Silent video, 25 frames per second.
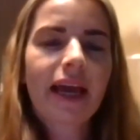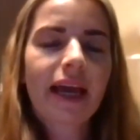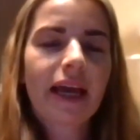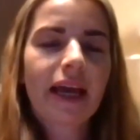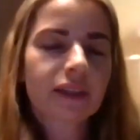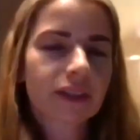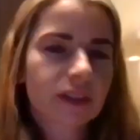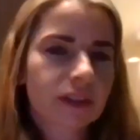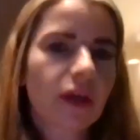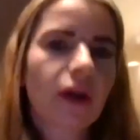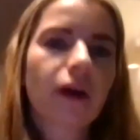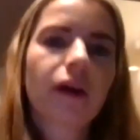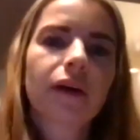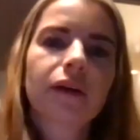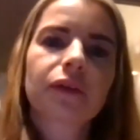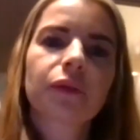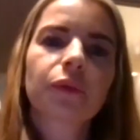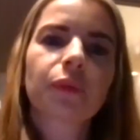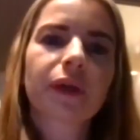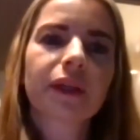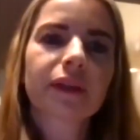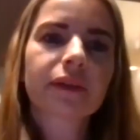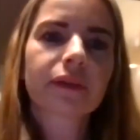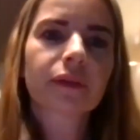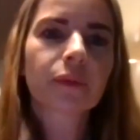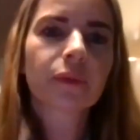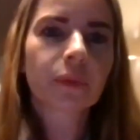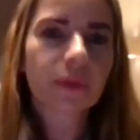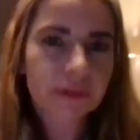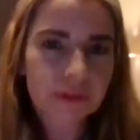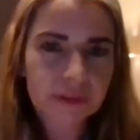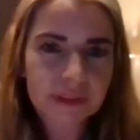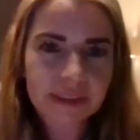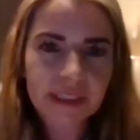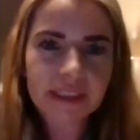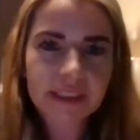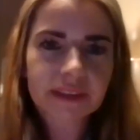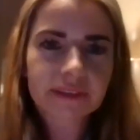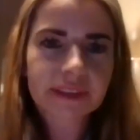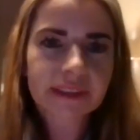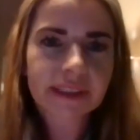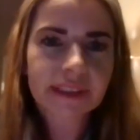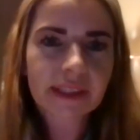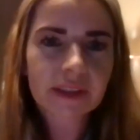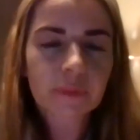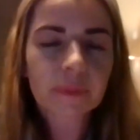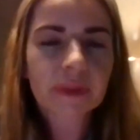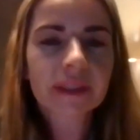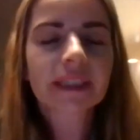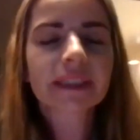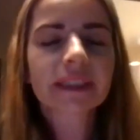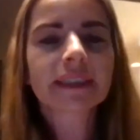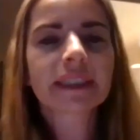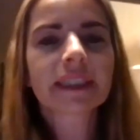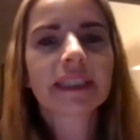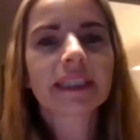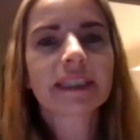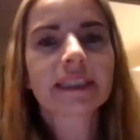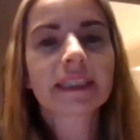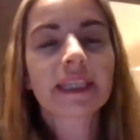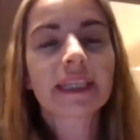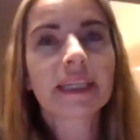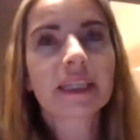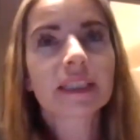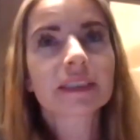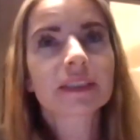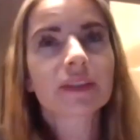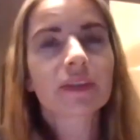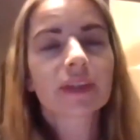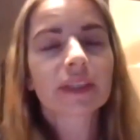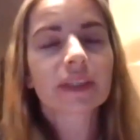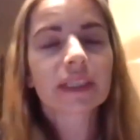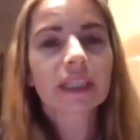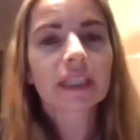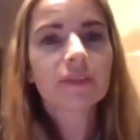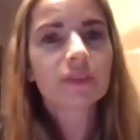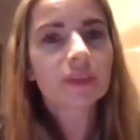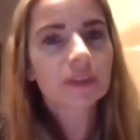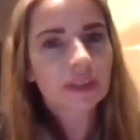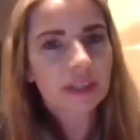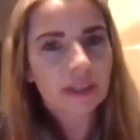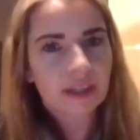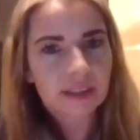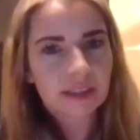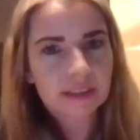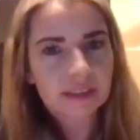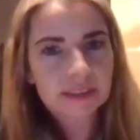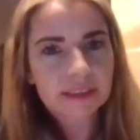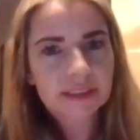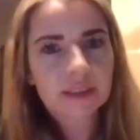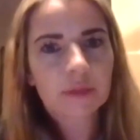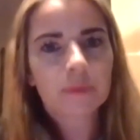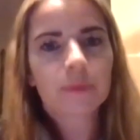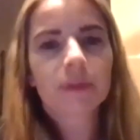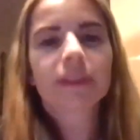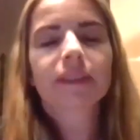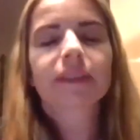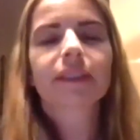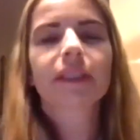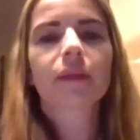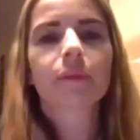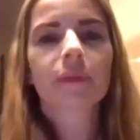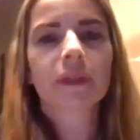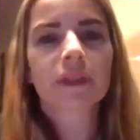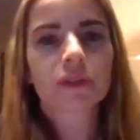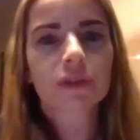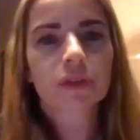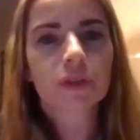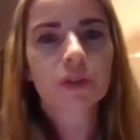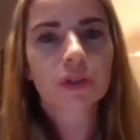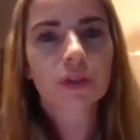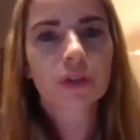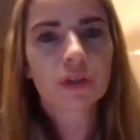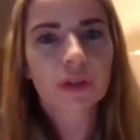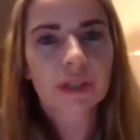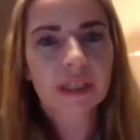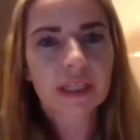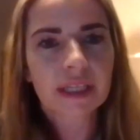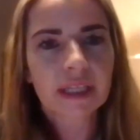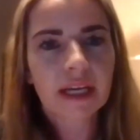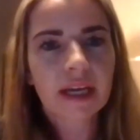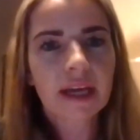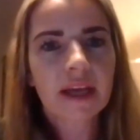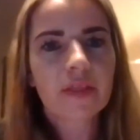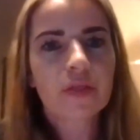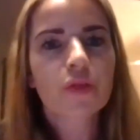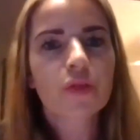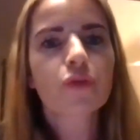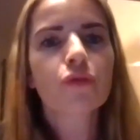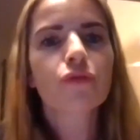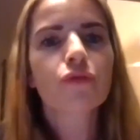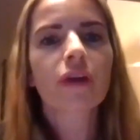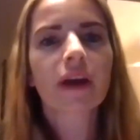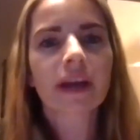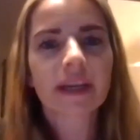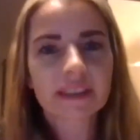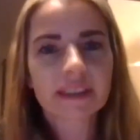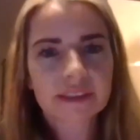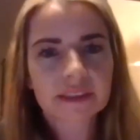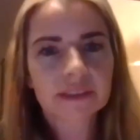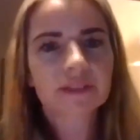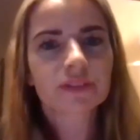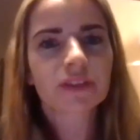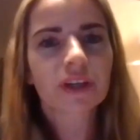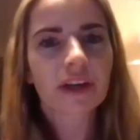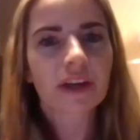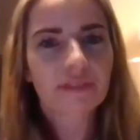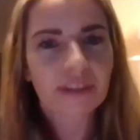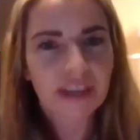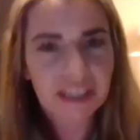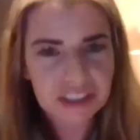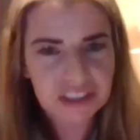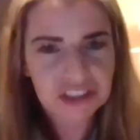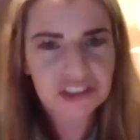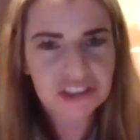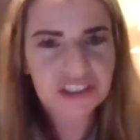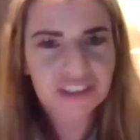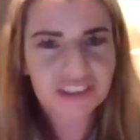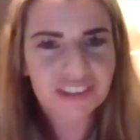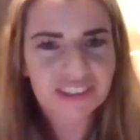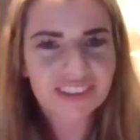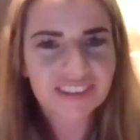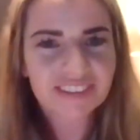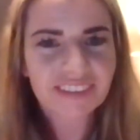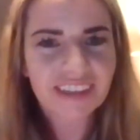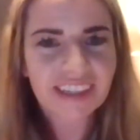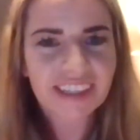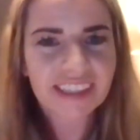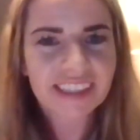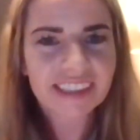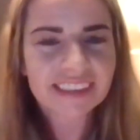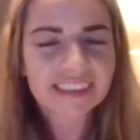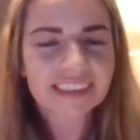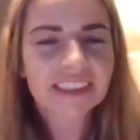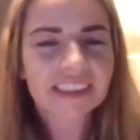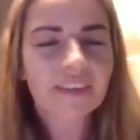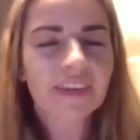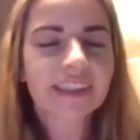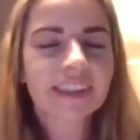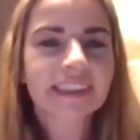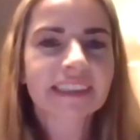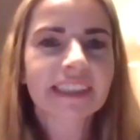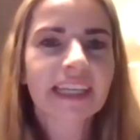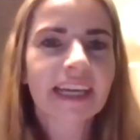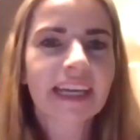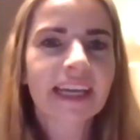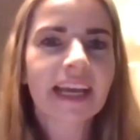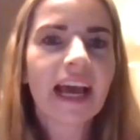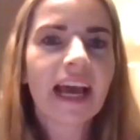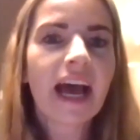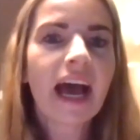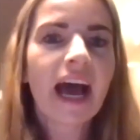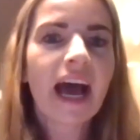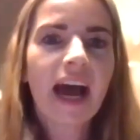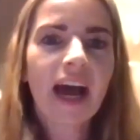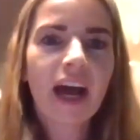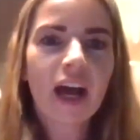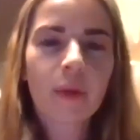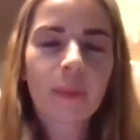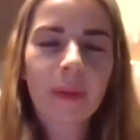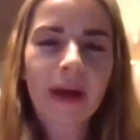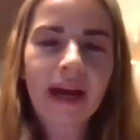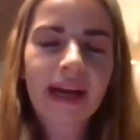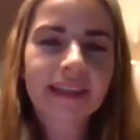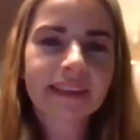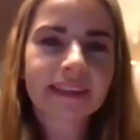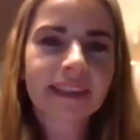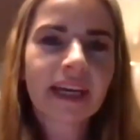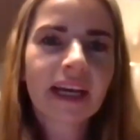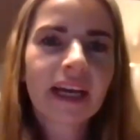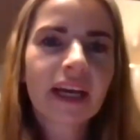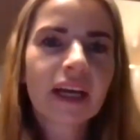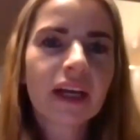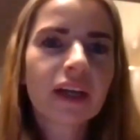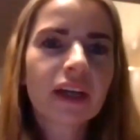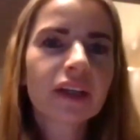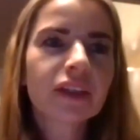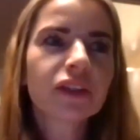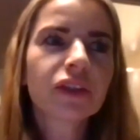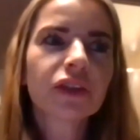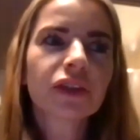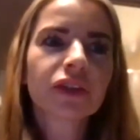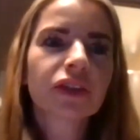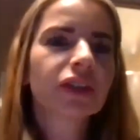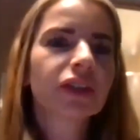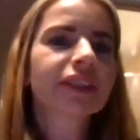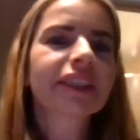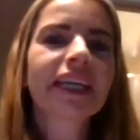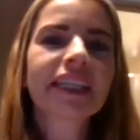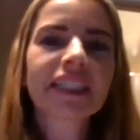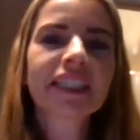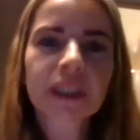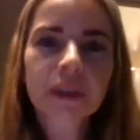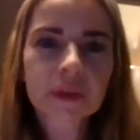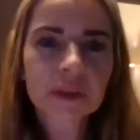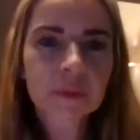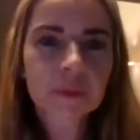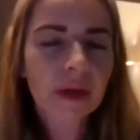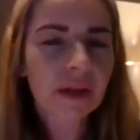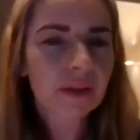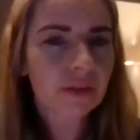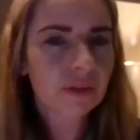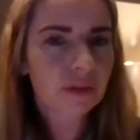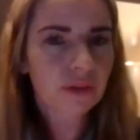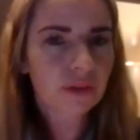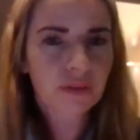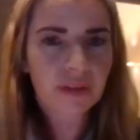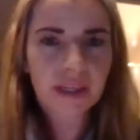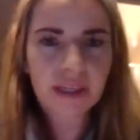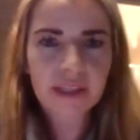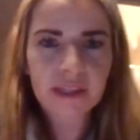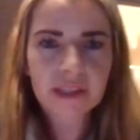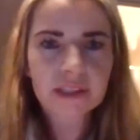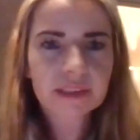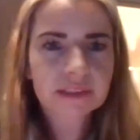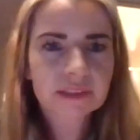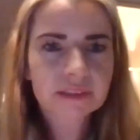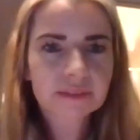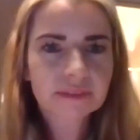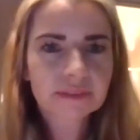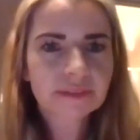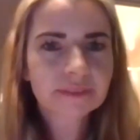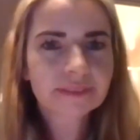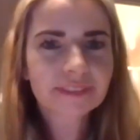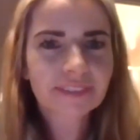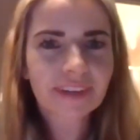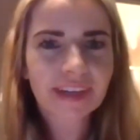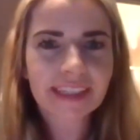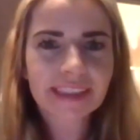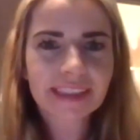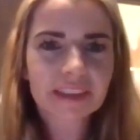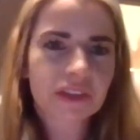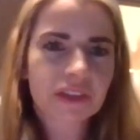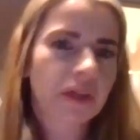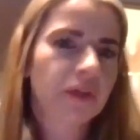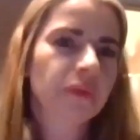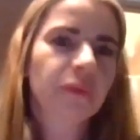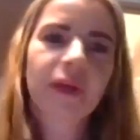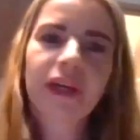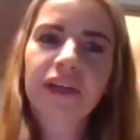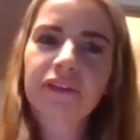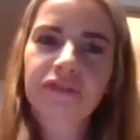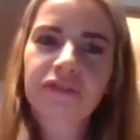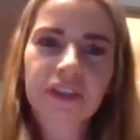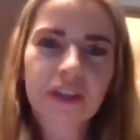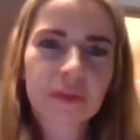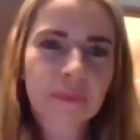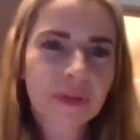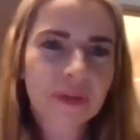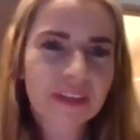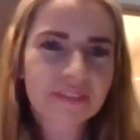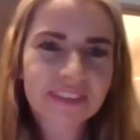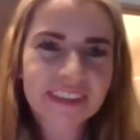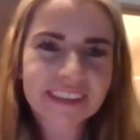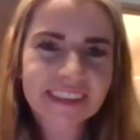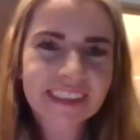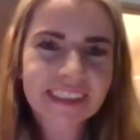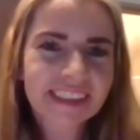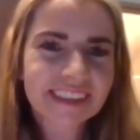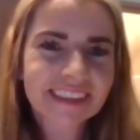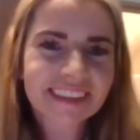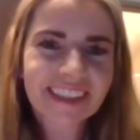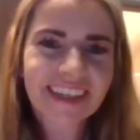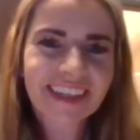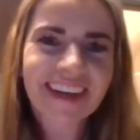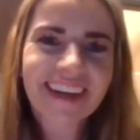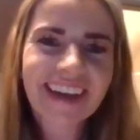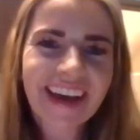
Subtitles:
Start with what your data is telling you, because it's not going to give you the answer, but it's going to make sure you're looking in the right direction, right? So I'd say, and your data is better than you think it is. right? Don't wait for the perfect data.